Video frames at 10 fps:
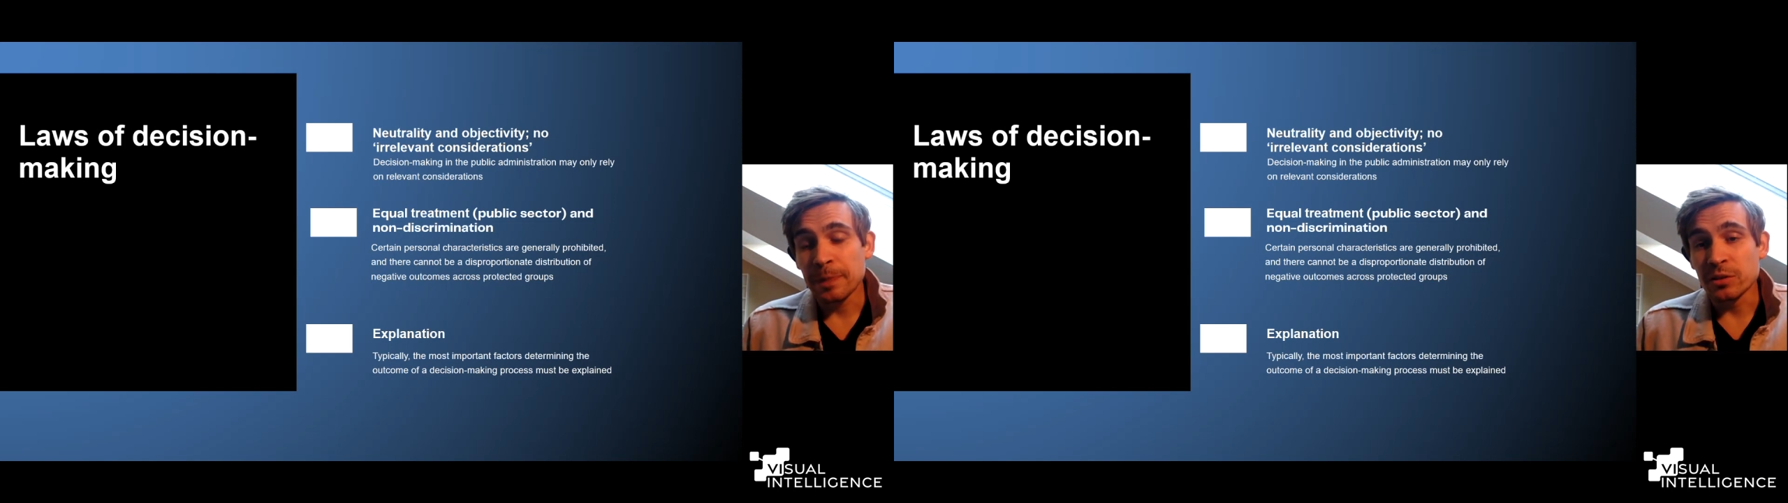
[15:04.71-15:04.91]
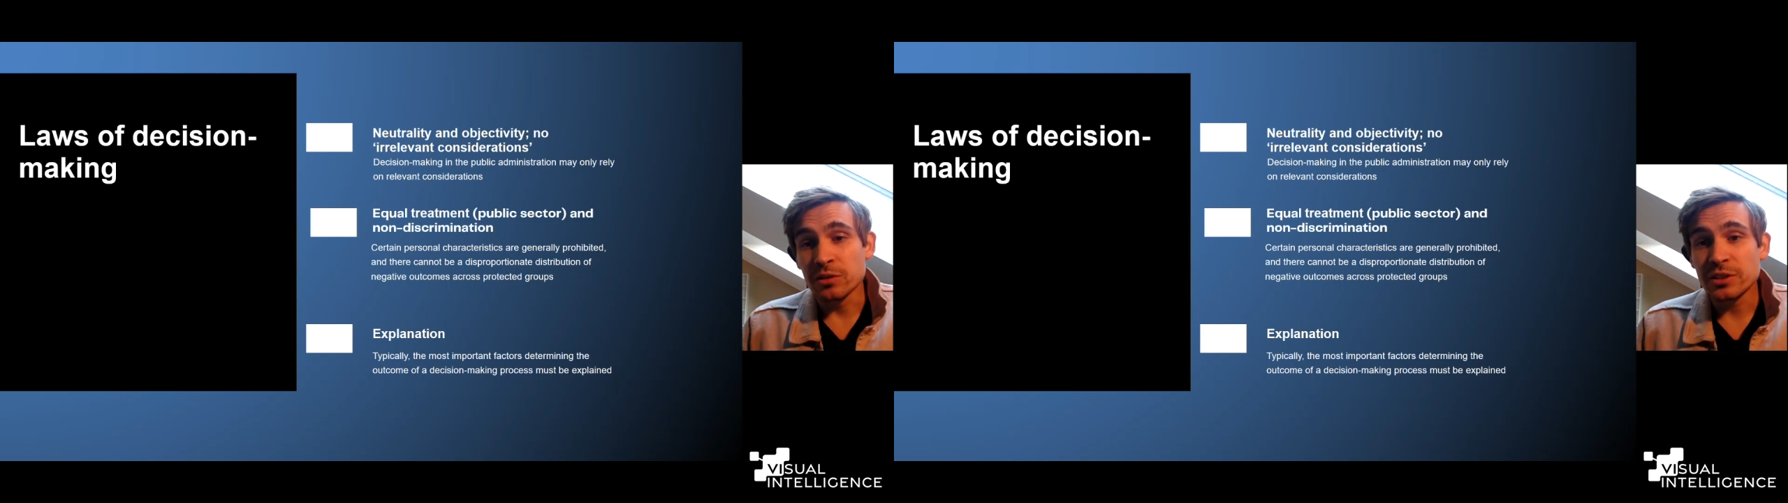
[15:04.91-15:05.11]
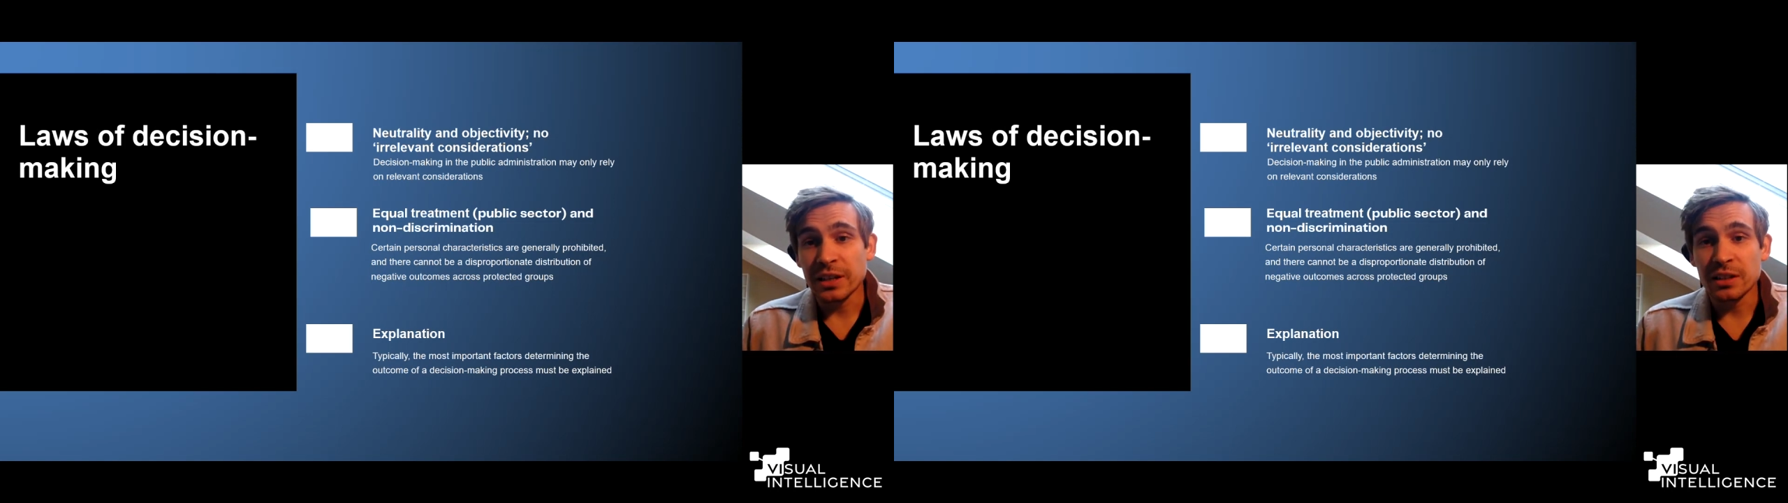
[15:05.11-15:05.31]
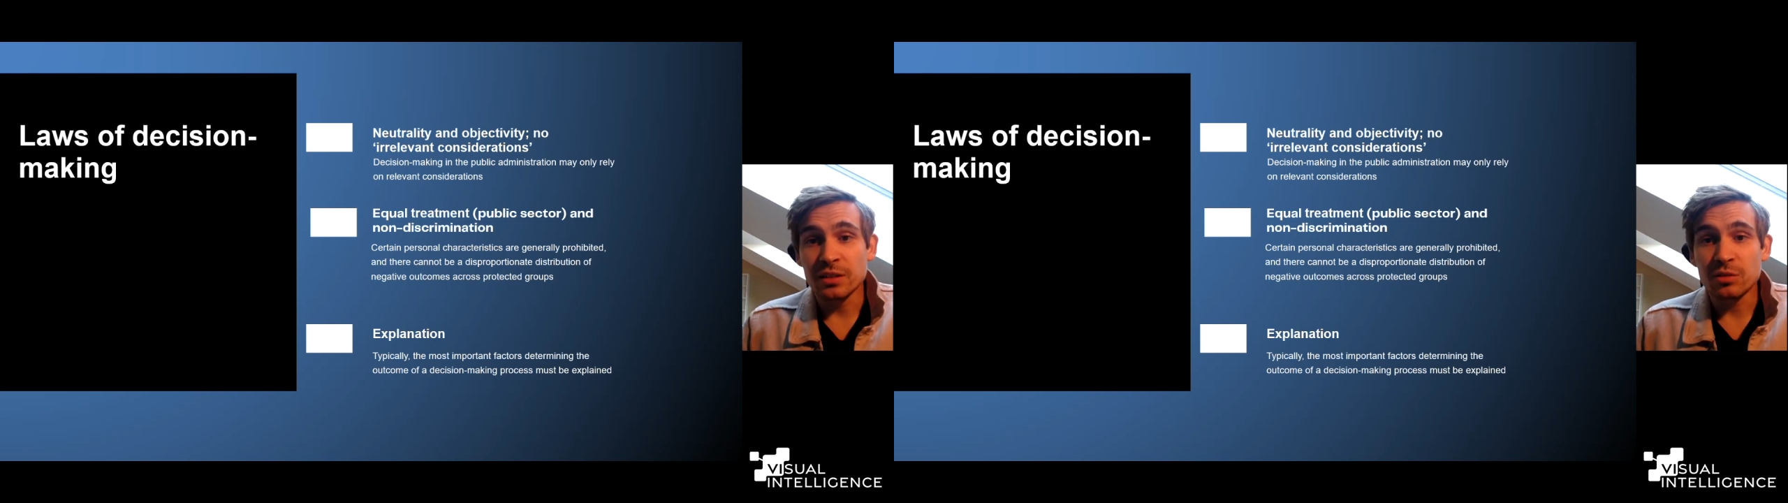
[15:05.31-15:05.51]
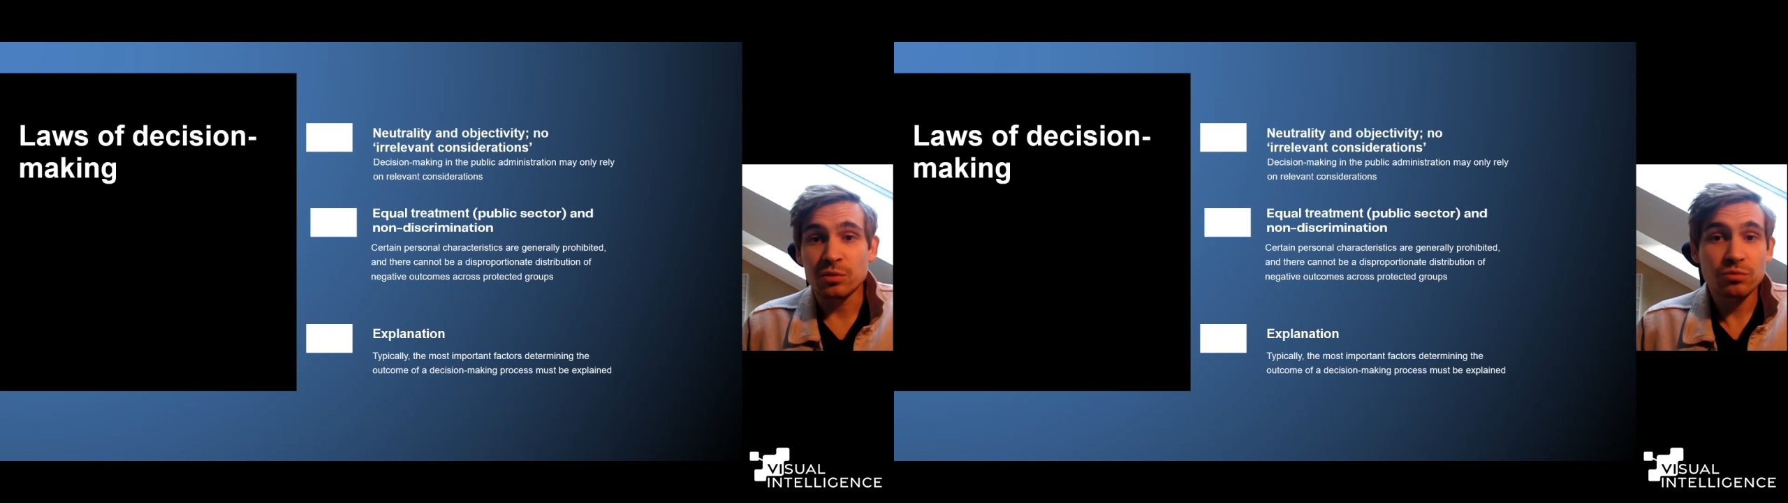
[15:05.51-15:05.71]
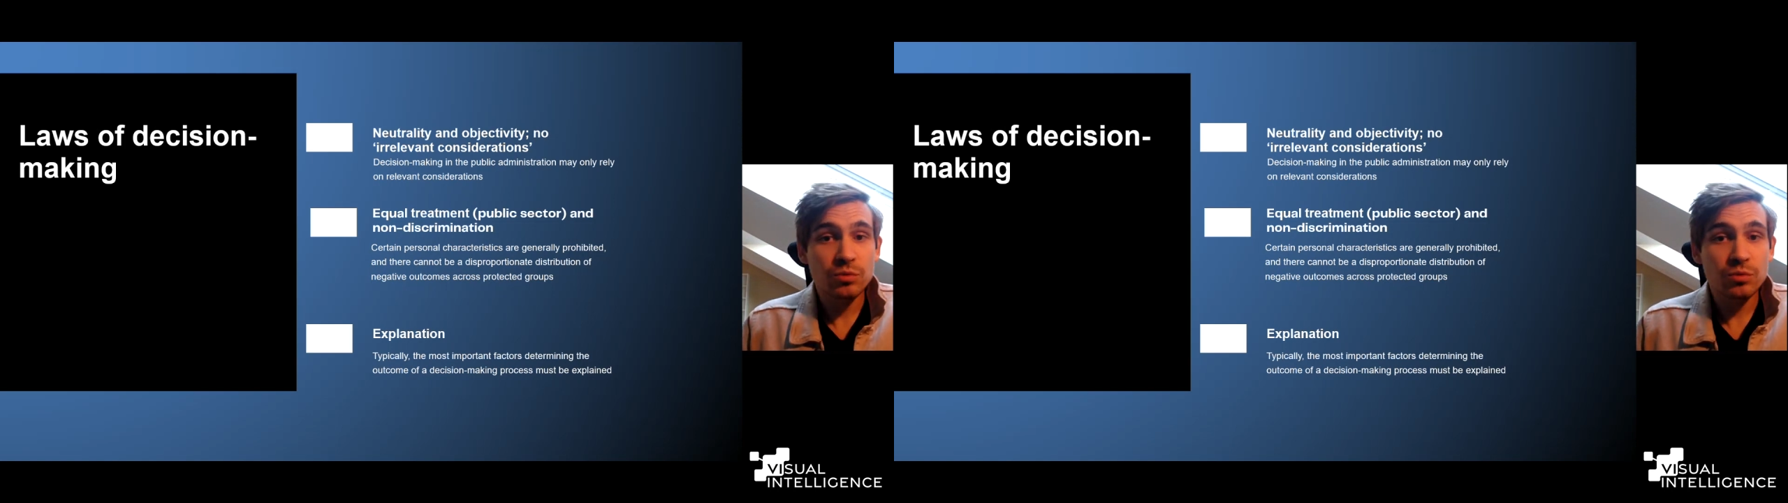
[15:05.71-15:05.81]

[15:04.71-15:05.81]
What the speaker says: understand